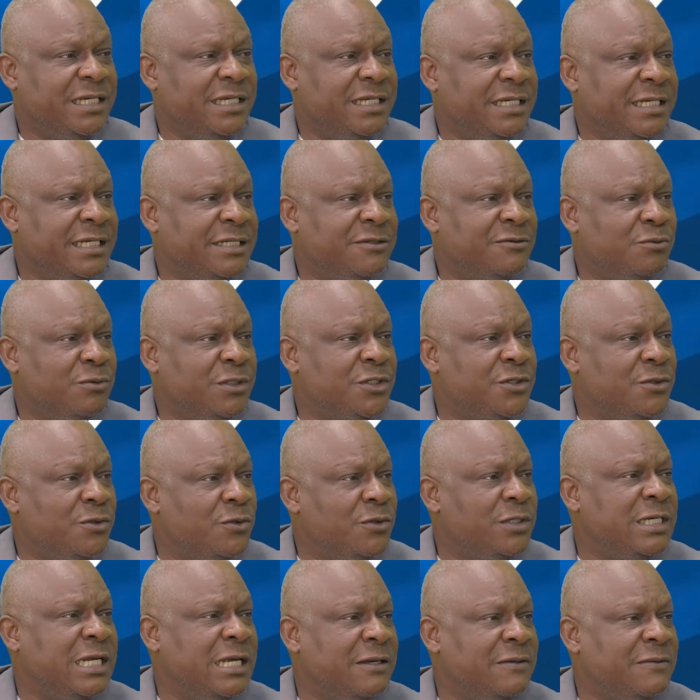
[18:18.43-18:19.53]
it will
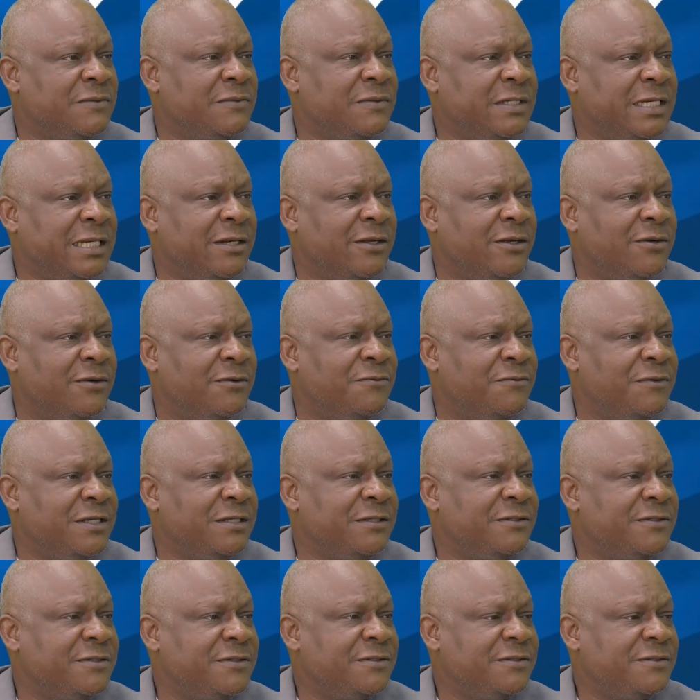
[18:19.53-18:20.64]
slow down a lot of
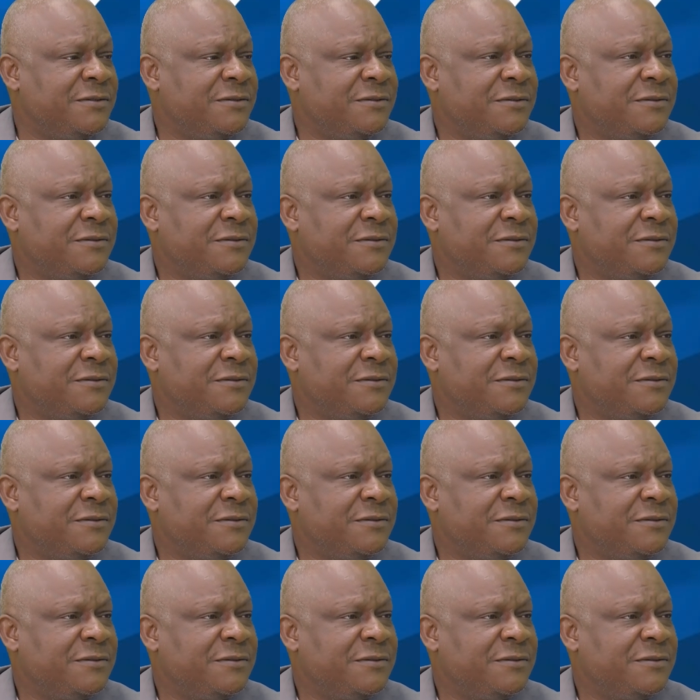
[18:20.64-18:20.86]
things.